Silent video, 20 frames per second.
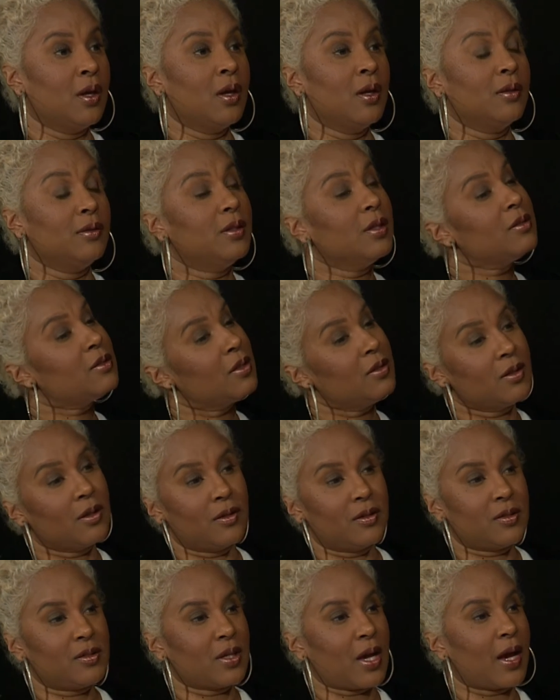There's another
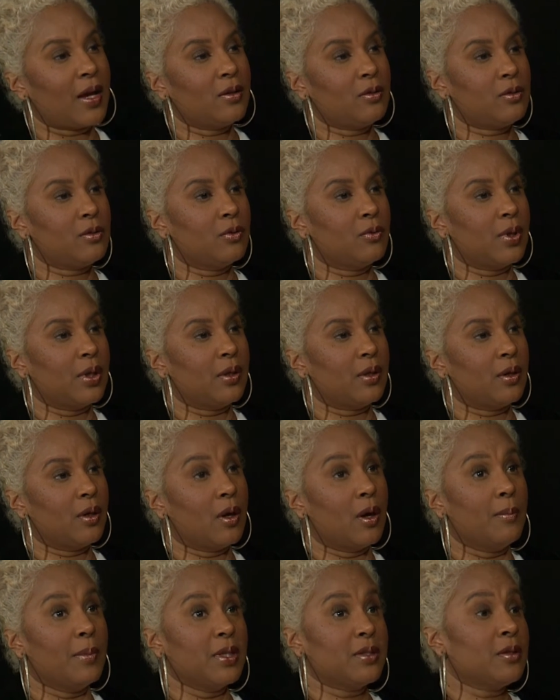side to it.
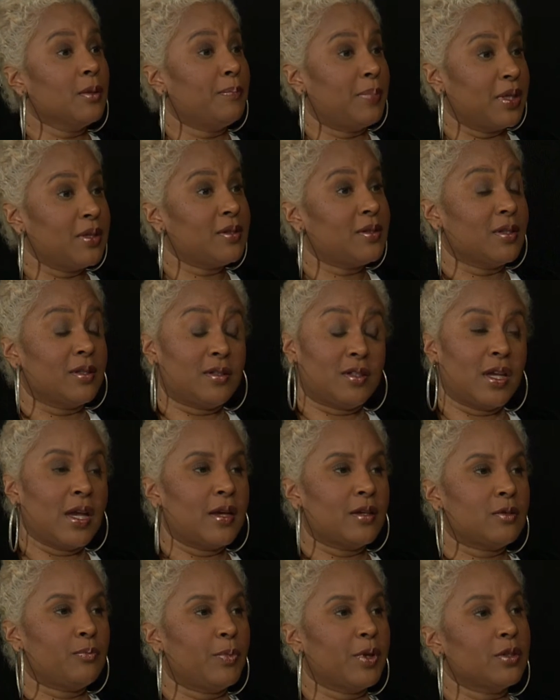It's a business, yes,
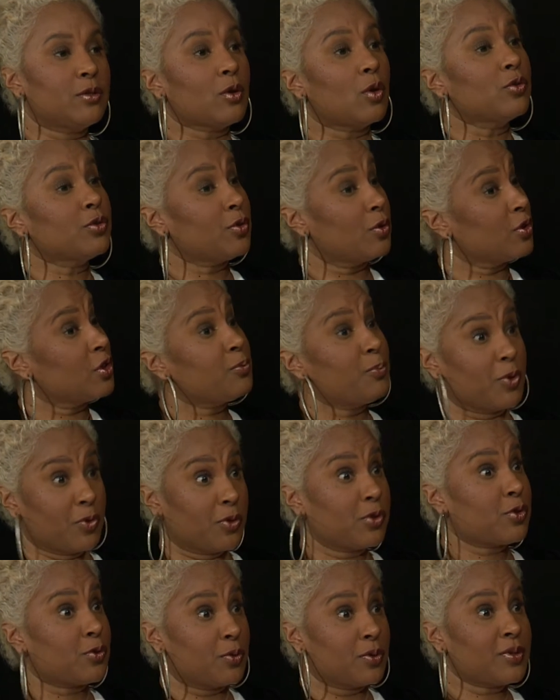but it's also a
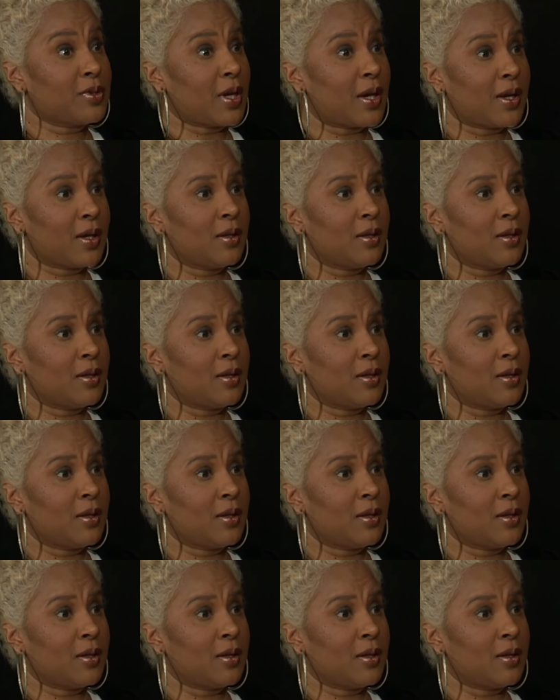spiritual side.